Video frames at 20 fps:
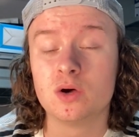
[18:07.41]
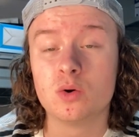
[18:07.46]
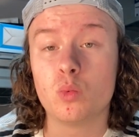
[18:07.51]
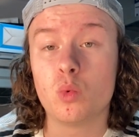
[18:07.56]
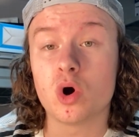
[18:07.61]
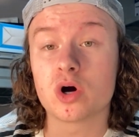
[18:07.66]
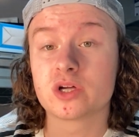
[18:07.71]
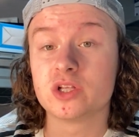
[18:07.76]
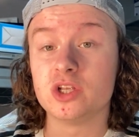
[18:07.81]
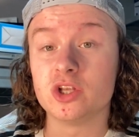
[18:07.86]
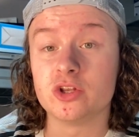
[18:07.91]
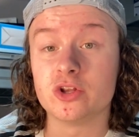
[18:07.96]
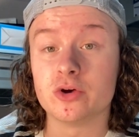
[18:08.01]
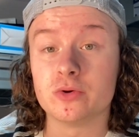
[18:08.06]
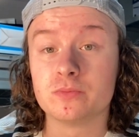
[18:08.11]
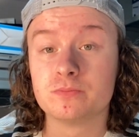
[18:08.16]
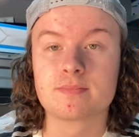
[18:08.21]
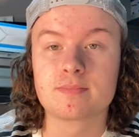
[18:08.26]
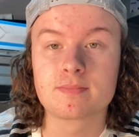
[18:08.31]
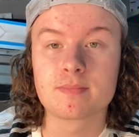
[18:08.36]
What can you do?
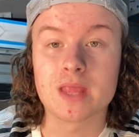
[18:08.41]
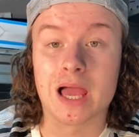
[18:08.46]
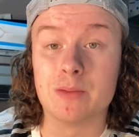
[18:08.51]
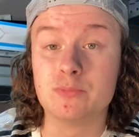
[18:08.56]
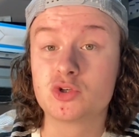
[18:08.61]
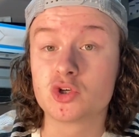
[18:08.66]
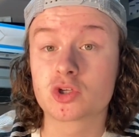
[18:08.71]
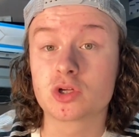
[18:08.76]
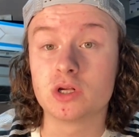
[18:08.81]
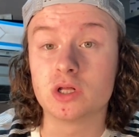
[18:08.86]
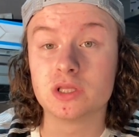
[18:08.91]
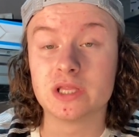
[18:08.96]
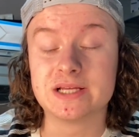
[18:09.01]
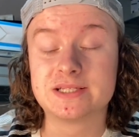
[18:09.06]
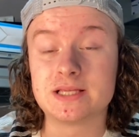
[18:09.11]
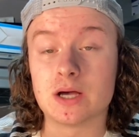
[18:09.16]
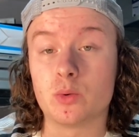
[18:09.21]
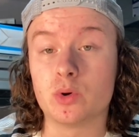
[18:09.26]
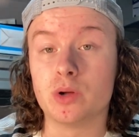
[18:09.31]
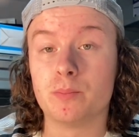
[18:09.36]
I'm just going to list
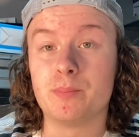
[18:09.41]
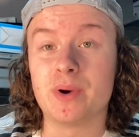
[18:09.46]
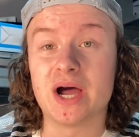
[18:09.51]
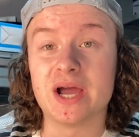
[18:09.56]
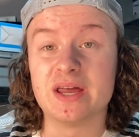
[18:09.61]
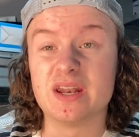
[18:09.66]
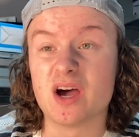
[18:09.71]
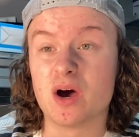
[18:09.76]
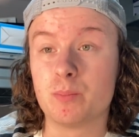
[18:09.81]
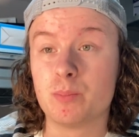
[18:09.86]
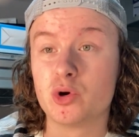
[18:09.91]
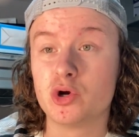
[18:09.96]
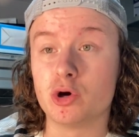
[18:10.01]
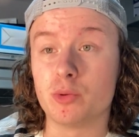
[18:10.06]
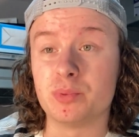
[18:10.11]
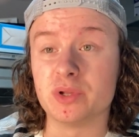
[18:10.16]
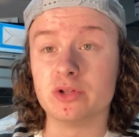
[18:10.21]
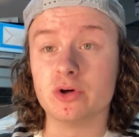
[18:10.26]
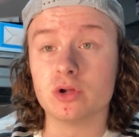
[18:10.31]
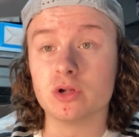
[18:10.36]
that one and buy it now, put it
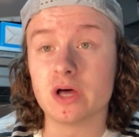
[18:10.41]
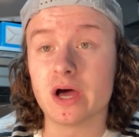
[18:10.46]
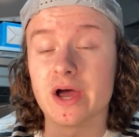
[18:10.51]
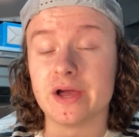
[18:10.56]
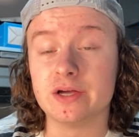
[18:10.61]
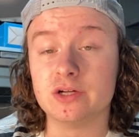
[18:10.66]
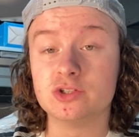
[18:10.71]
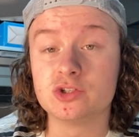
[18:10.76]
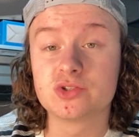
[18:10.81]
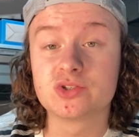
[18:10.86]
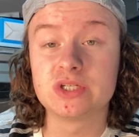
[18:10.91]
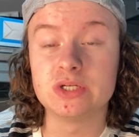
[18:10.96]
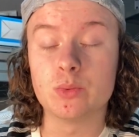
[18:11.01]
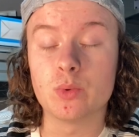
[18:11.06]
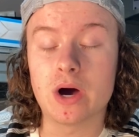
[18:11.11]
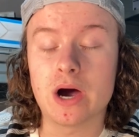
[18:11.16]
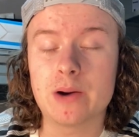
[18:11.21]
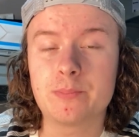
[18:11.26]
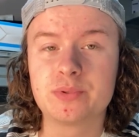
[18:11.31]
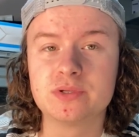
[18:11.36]
up a little higher and just see
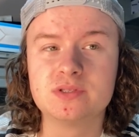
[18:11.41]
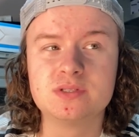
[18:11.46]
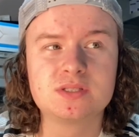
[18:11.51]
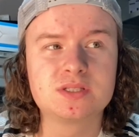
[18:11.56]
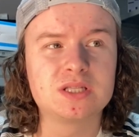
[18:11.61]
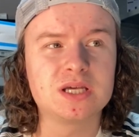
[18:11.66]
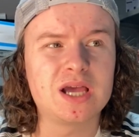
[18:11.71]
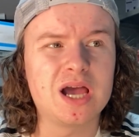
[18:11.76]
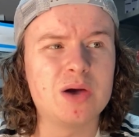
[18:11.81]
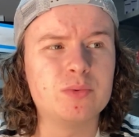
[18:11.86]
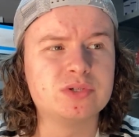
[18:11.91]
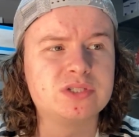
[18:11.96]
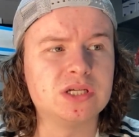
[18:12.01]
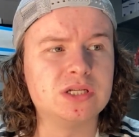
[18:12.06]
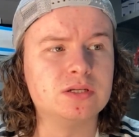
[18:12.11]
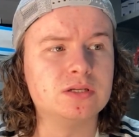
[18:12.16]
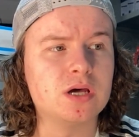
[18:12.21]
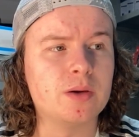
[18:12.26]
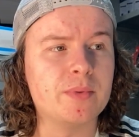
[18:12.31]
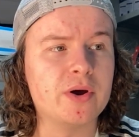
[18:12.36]
what happens. The guy was
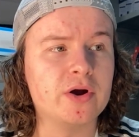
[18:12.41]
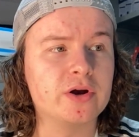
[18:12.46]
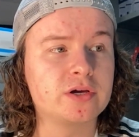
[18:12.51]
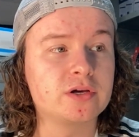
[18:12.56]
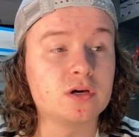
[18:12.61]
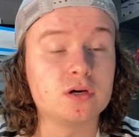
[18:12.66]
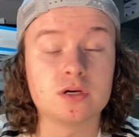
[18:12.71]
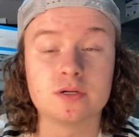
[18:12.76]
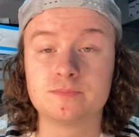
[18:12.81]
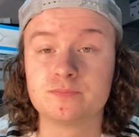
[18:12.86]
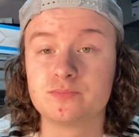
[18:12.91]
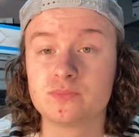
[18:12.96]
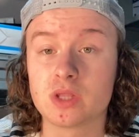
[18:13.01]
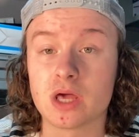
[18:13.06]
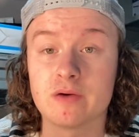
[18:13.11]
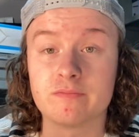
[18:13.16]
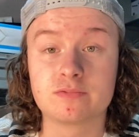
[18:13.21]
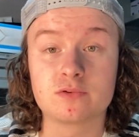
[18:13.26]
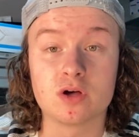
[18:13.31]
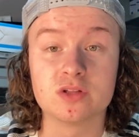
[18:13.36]
in America.
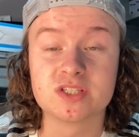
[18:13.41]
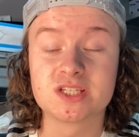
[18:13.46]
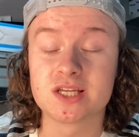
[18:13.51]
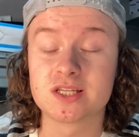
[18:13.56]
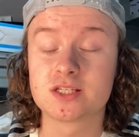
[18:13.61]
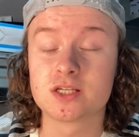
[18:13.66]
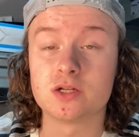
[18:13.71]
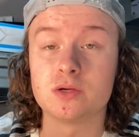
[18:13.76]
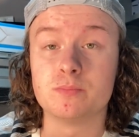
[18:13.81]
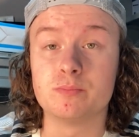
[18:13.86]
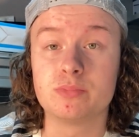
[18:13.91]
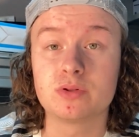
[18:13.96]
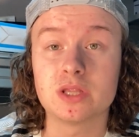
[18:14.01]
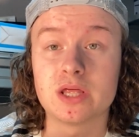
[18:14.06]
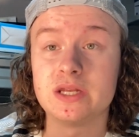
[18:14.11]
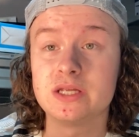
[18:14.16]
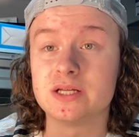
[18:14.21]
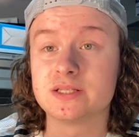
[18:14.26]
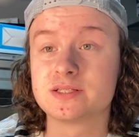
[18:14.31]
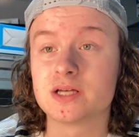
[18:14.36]
I've contacted him
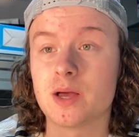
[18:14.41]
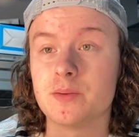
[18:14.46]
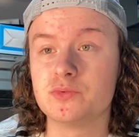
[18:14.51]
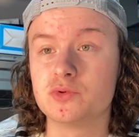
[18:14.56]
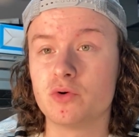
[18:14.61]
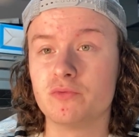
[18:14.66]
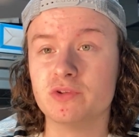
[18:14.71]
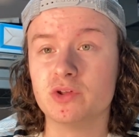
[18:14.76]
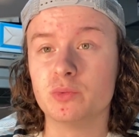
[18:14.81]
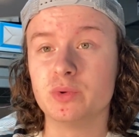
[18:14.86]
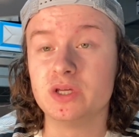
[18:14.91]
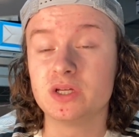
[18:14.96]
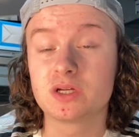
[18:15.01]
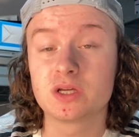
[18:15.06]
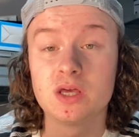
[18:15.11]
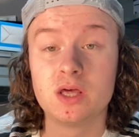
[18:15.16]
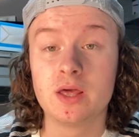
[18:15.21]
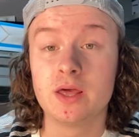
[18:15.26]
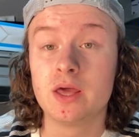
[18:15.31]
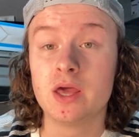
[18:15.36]
plenty of times over the week,
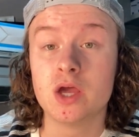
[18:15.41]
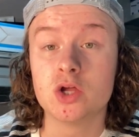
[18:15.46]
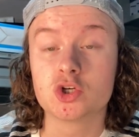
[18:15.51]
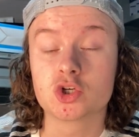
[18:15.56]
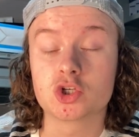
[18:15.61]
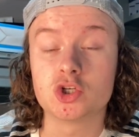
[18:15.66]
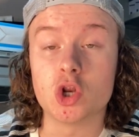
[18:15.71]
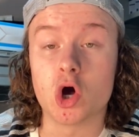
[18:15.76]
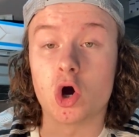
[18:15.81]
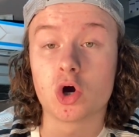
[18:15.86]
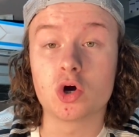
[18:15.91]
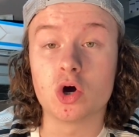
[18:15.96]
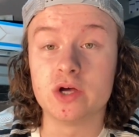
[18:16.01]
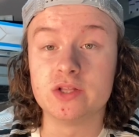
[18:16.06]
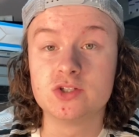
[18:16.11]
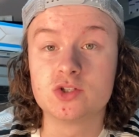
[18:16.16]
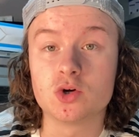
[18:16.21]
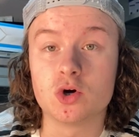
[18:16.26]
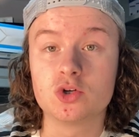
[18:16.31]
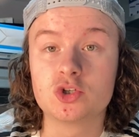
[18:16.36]
just not got
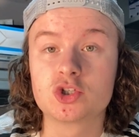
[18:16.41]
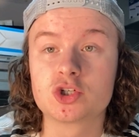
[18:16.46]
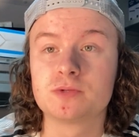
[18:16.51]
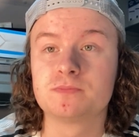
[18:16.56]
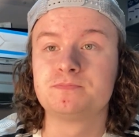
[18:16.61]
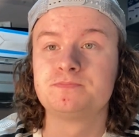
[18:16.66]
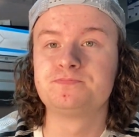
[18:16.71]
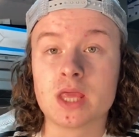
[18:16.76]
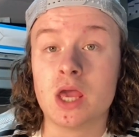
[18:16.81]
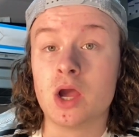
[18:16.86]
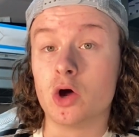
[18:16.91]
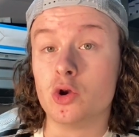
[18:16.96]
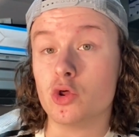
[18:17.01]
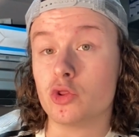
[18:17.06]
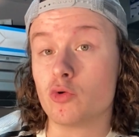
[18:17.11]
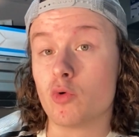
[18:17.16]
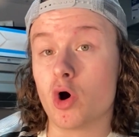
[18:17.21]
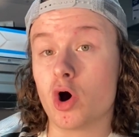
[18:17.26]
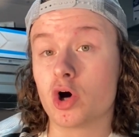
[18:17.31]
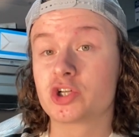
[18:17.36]
in touch.
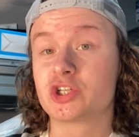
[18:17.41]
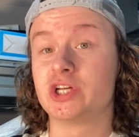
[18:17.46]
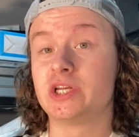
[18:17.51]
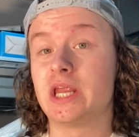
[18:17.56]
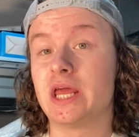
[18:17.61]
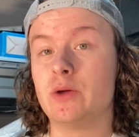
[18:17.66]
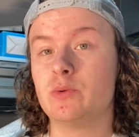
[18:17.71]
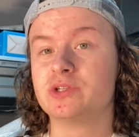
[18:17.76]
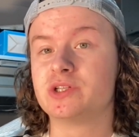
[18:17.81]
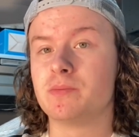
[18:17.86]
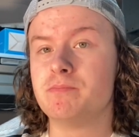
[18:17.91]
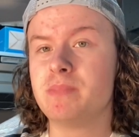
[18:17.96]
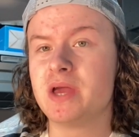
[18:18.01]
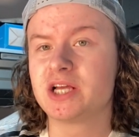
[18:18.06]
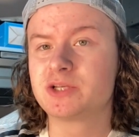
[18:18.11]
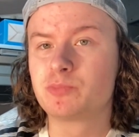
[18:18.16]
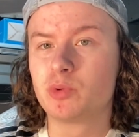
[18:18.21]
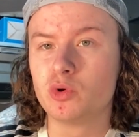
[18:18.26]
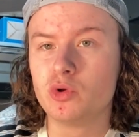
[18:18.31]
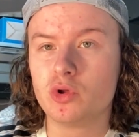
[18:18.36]
Another auction, it was a
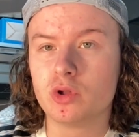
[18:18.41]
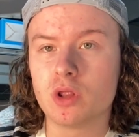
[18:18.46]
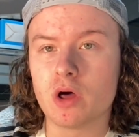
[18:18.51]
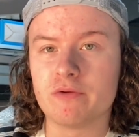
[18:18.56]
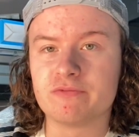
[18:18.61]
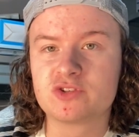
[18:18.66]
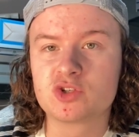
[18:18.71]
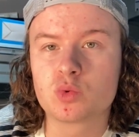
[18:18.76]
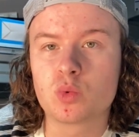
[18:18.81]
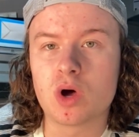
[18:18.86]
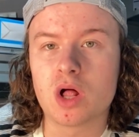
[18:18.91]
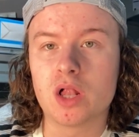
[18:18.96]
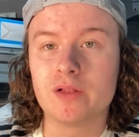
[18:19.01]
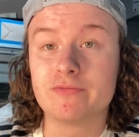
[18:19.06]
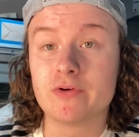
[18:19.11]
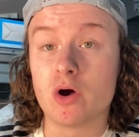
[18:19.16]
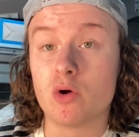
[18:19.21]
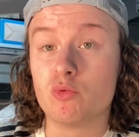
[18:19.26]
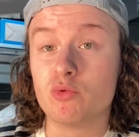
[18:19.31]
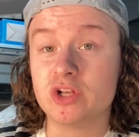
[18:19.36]
mixed bundle of twelve
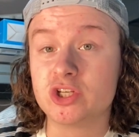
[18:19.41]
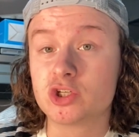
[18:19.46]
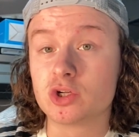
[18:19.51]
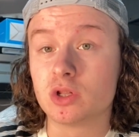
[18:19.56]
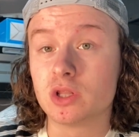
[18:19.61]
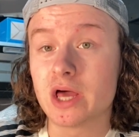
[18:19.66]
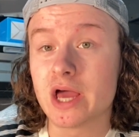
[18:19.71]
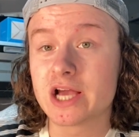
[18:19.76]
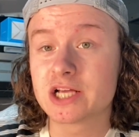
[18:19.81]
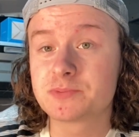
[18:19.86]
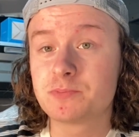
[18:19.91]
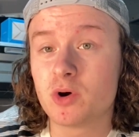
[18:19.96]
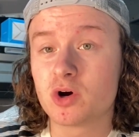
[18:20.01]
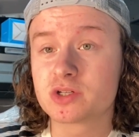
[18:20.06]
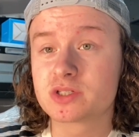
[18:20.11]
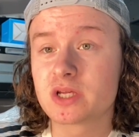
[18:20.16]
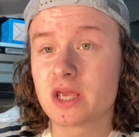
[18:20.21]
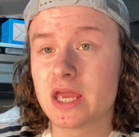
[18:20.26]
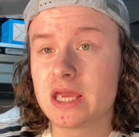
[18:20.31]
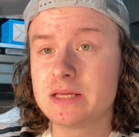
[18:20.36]
original
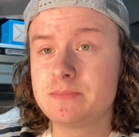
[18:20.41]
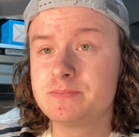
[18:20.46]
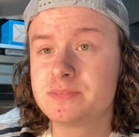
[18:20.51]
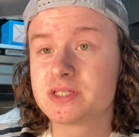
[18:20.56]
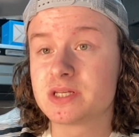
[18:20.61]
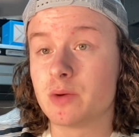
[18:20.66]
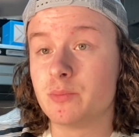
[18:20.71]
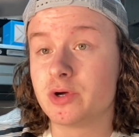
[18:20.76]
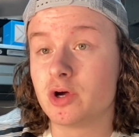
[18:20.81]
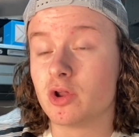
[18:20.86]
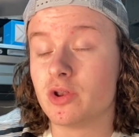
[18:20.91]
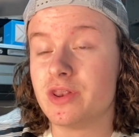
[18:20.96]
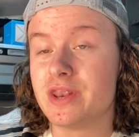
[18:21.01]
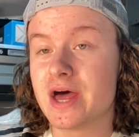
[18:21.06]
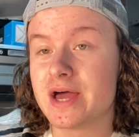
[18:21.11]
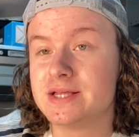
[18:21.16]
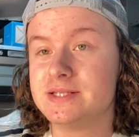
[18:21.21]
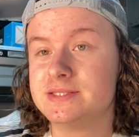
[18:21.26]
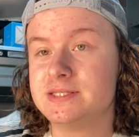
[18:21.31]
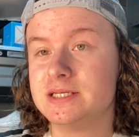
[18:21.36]
Xbox games, and we got
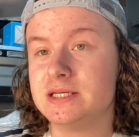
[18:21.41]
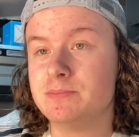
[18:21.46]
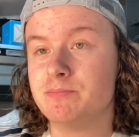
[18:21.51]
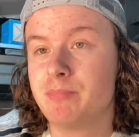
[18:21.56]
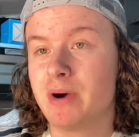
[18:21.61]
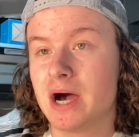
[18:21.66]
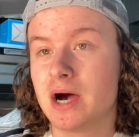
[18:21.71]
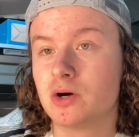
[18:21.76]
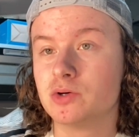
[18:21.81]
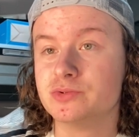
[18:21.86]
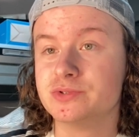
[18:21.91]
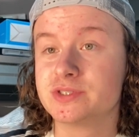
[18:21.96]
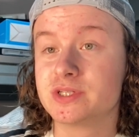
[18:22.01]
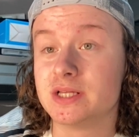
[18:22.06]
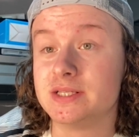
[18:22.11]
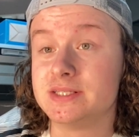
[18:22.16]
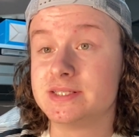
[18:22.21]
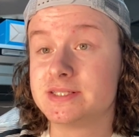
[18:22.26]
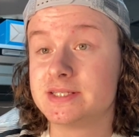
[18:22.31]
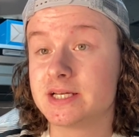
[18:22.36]
nineteen pounds
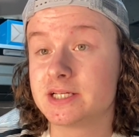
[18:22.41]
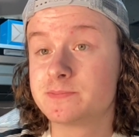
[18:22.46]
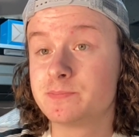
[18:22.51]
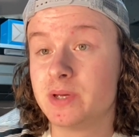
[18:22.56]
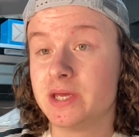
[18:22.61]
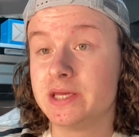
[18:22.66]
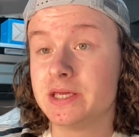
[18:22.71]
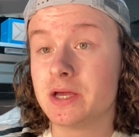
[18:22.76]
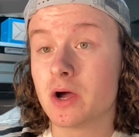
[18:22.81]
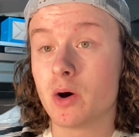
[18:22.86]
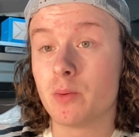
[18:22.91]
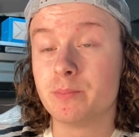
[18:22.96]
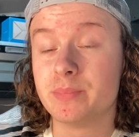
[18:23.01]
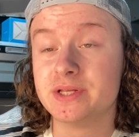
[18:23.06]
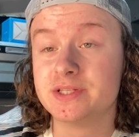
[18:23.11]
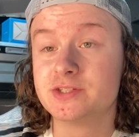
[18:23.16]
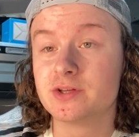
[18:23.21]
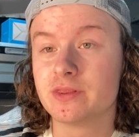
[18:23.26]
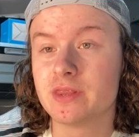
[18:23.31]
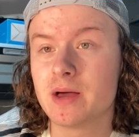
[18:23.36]
and six p on
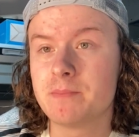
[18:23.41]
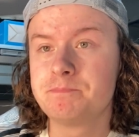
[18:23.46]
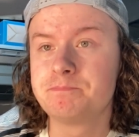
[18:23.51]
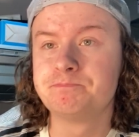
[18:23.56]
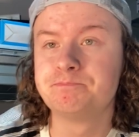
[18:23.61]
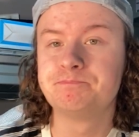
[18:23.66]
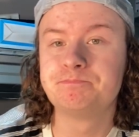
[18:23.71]
bids on them.